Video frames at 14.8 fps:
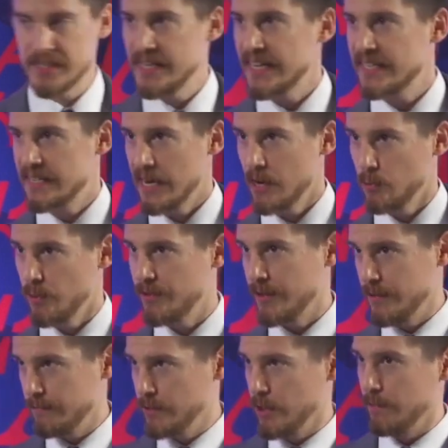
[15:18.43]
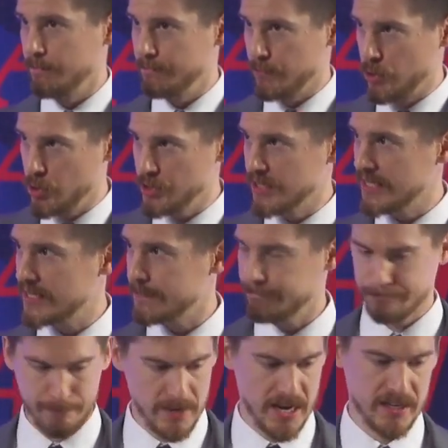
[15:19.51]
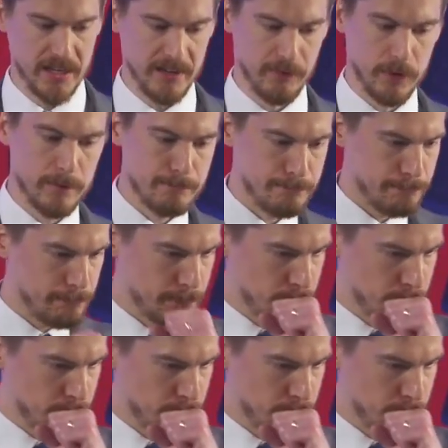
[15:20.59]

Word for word: it takes down with it, goodness and evil.